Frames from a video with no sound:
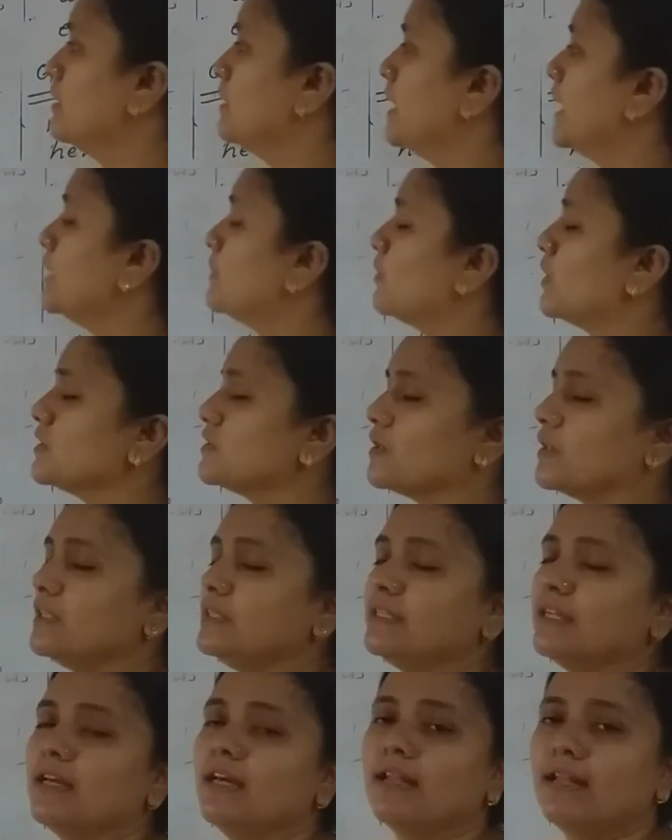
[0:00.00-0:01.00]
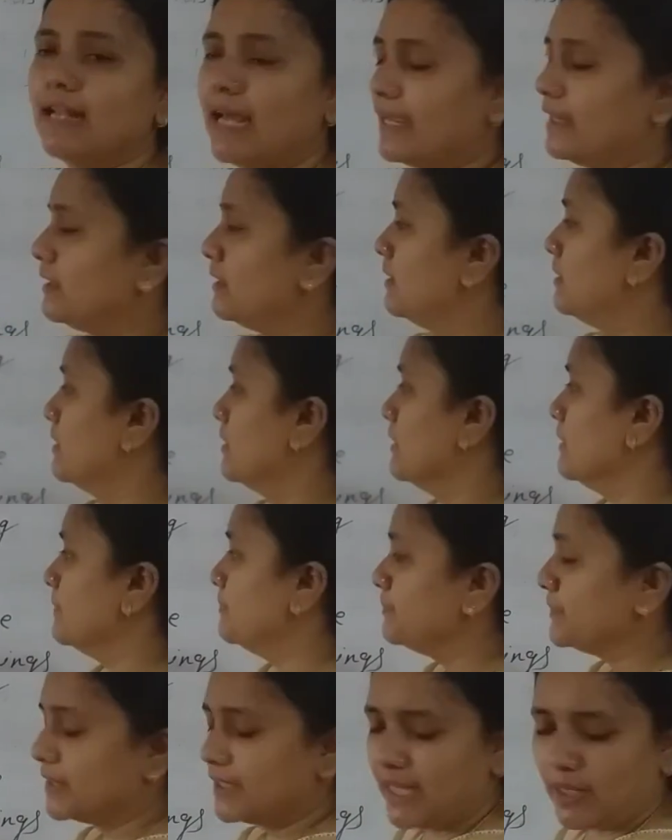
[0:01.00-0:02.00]
It wasn't like her.
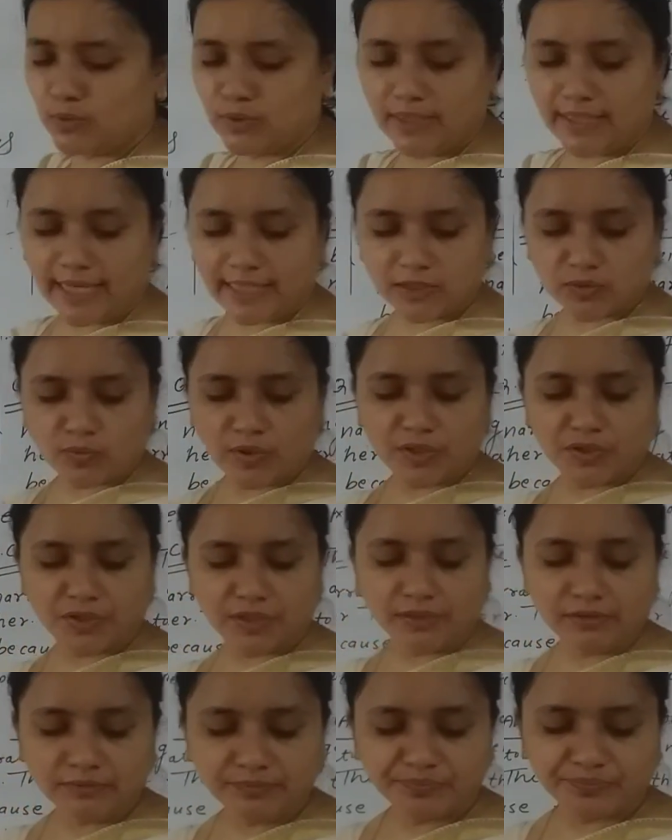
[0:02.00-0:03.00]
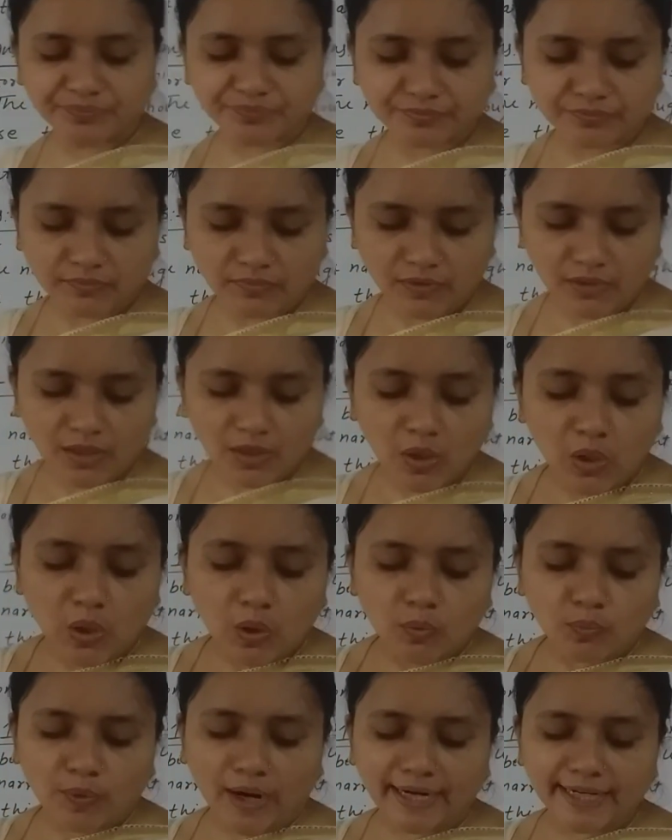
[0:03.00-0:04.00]
Now the next question.
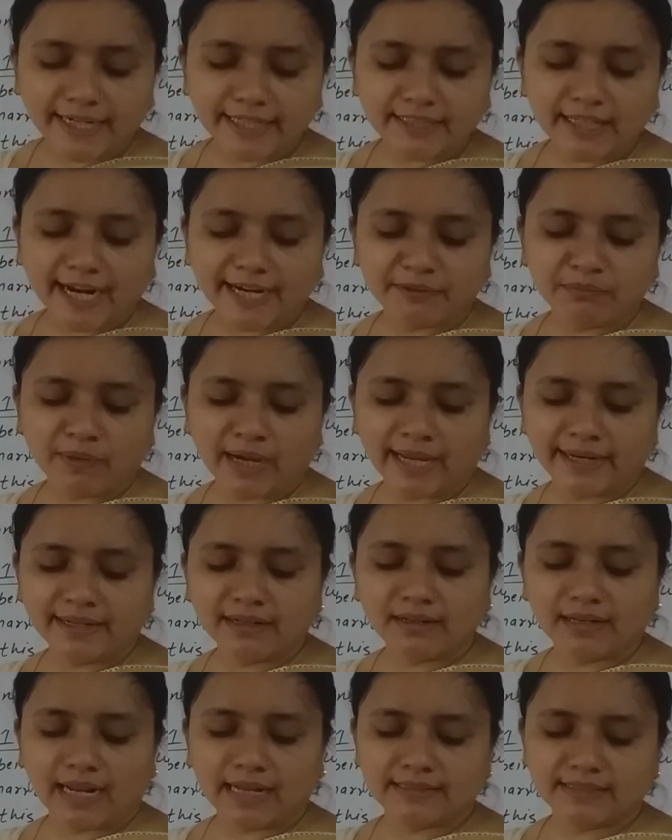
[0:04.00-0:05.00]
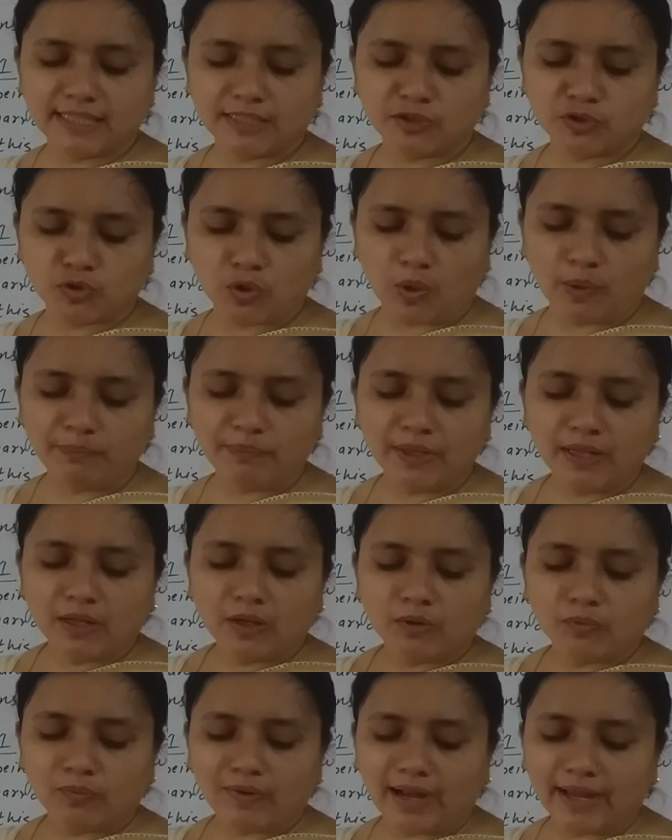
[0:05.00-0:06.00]
Why did the admiring glances stop?
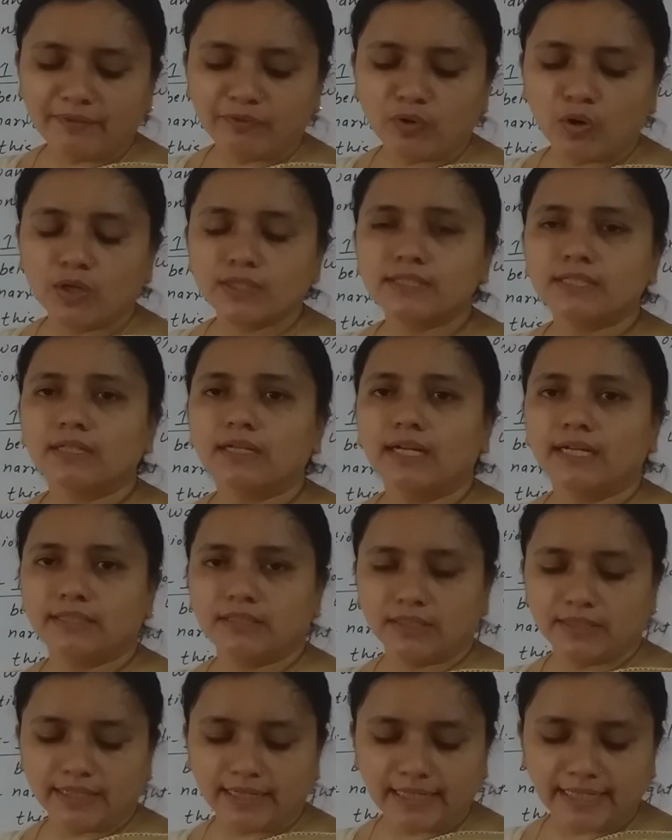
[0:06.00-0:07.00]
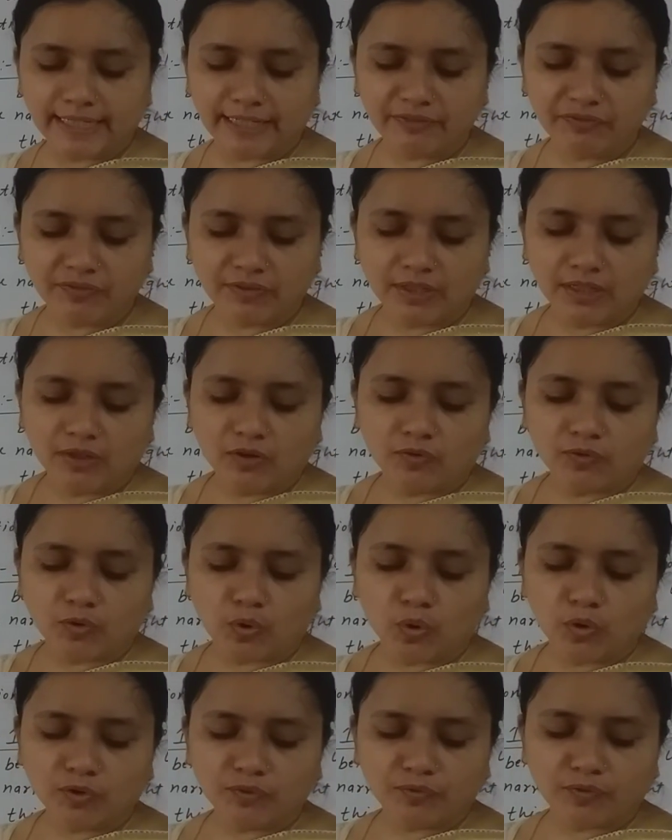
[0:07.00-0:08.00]
Why was it a relief?
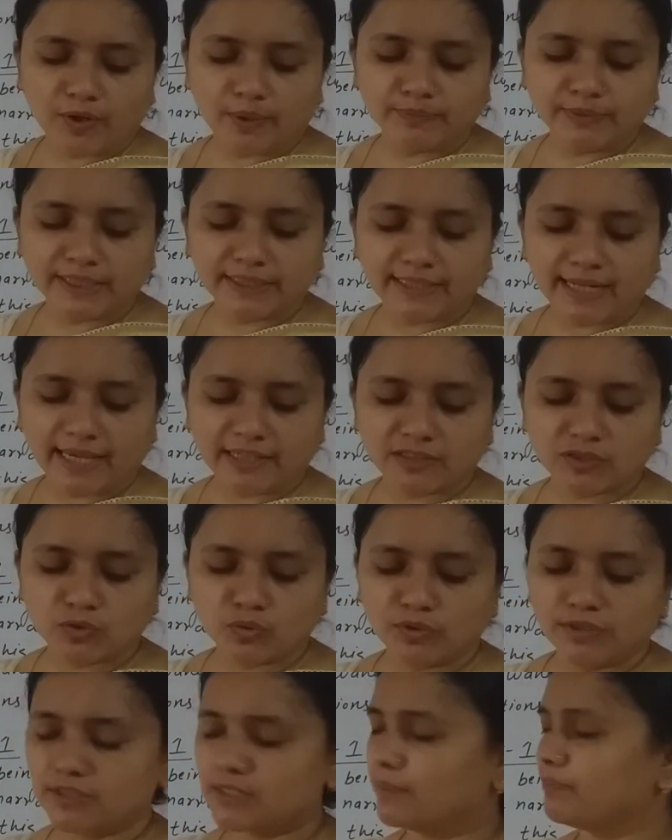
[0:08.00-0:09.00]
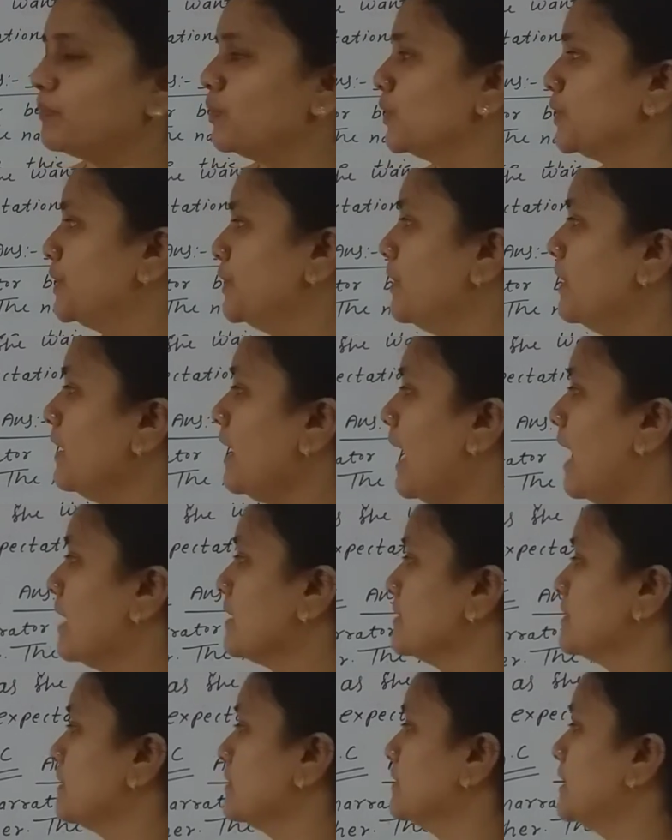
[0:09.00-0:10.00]
Quote from the text to support your
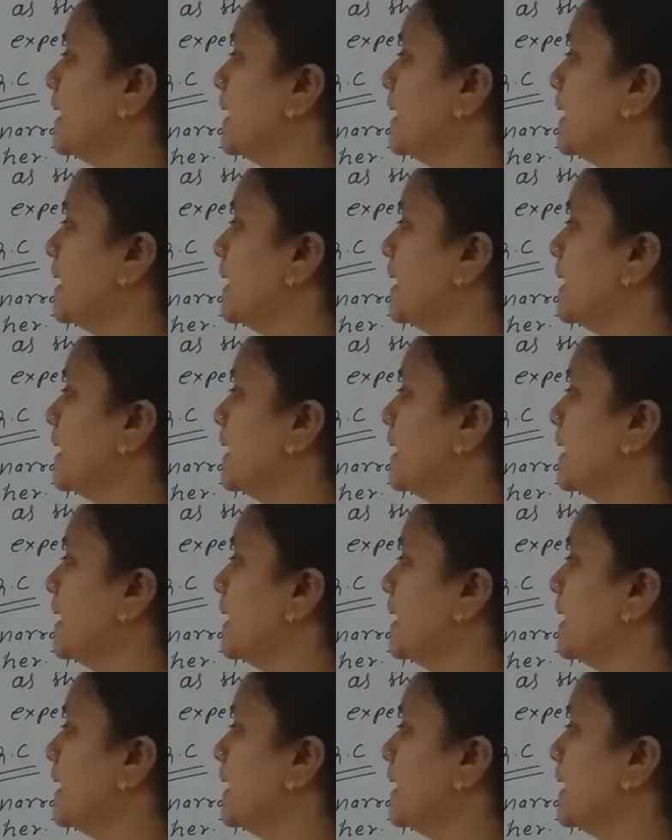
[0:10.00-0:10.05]
answer.